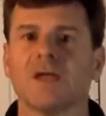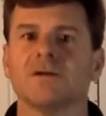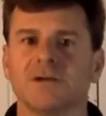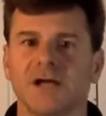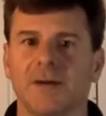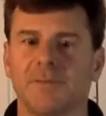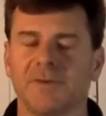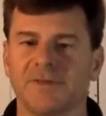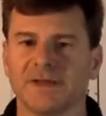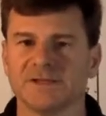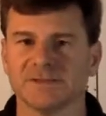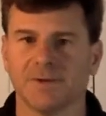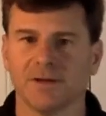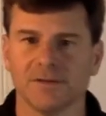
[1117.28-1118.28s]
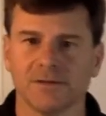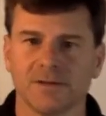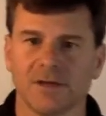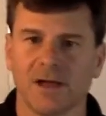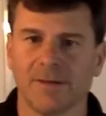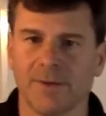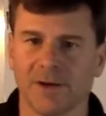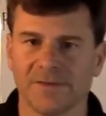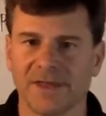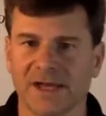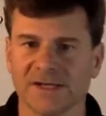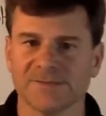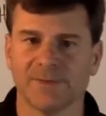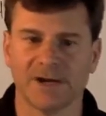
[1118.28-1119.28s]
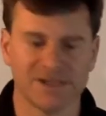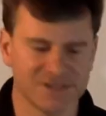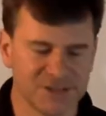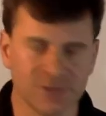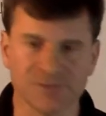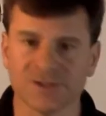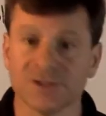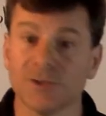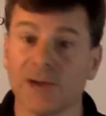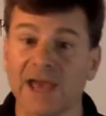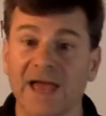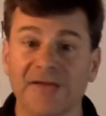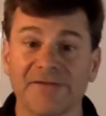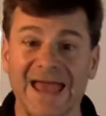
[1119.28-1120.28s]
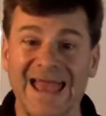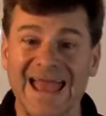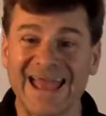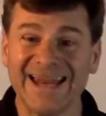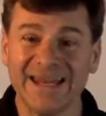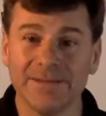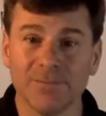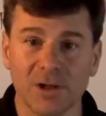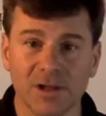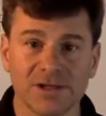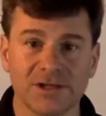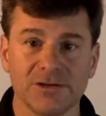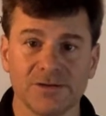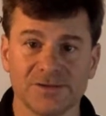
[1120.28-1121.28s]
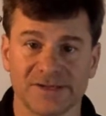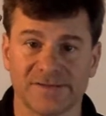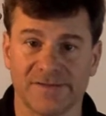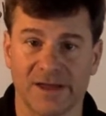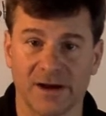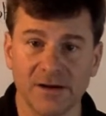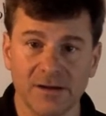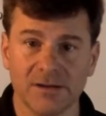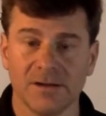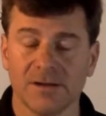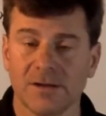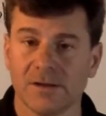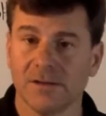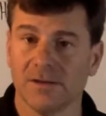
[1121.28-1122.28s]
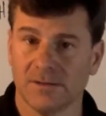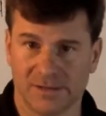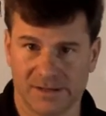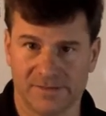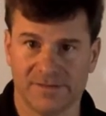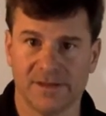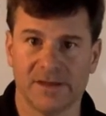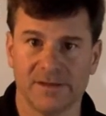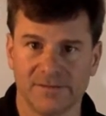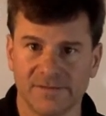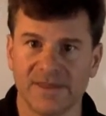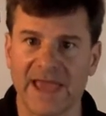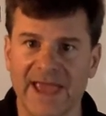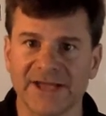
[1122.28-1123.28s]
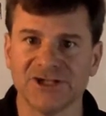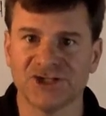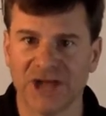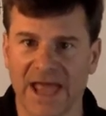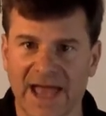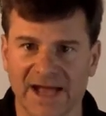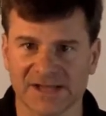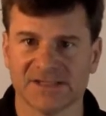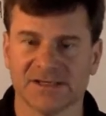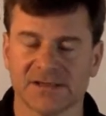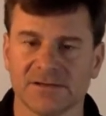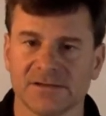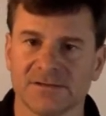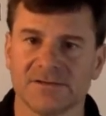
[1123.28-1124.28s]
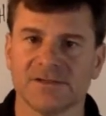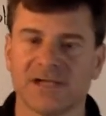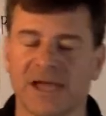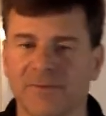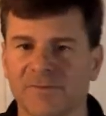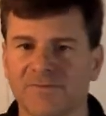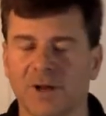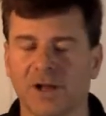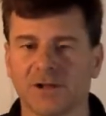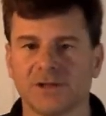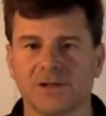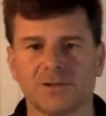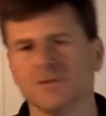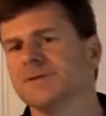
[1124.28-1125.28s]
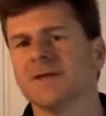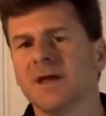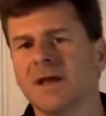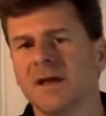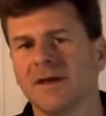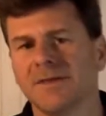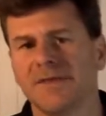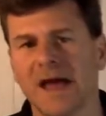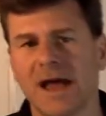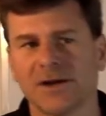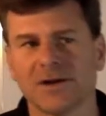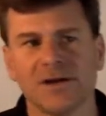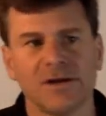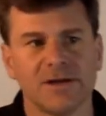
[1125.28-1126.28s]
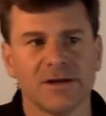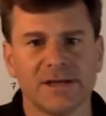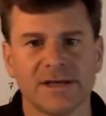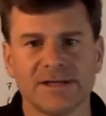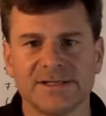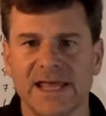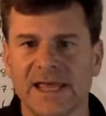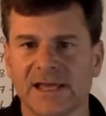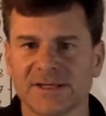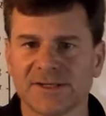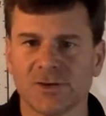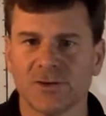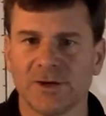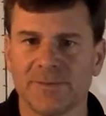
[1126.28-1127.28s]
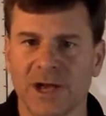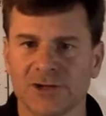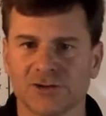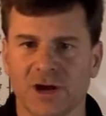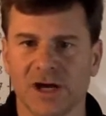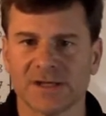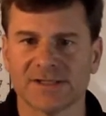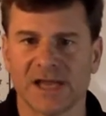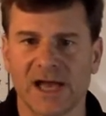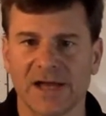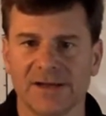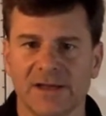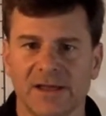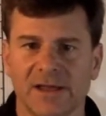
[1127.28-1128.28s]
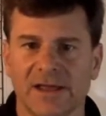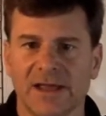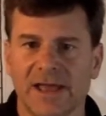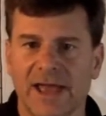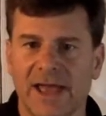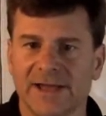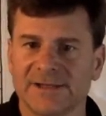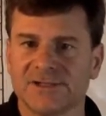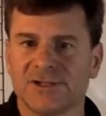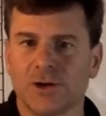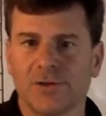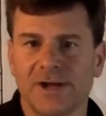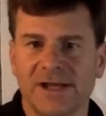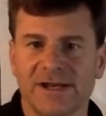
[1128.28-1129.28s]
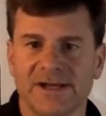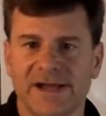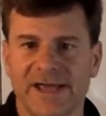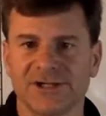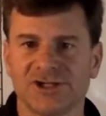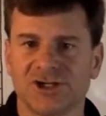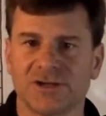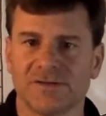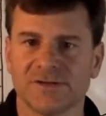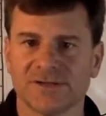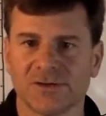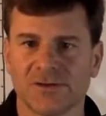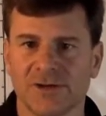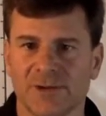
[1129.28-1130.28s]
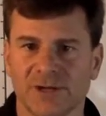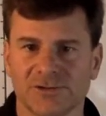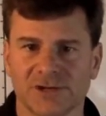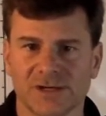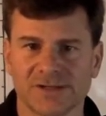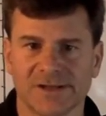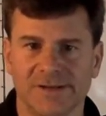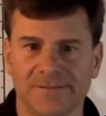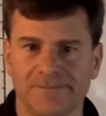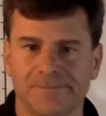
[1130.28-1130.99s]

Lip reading: A couple things about the X minus 2s. Do I have any molecules in there, like the HX type of molecules, that can take a sodium hydroxide and donate an H to the sodium hydroxide?